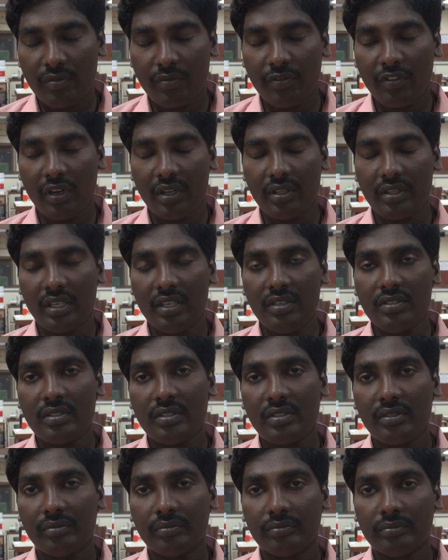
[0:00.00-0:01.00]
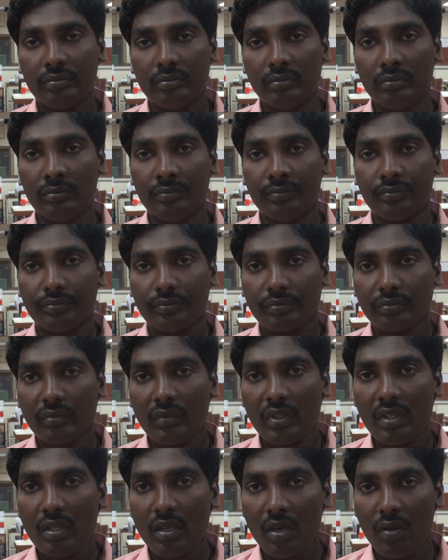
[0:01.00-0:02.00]
For this,
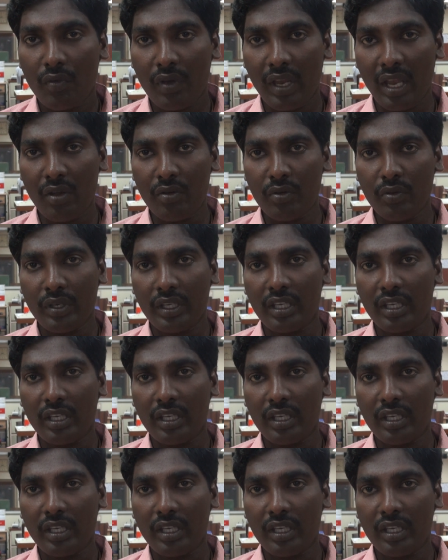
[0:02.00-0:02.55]
we have to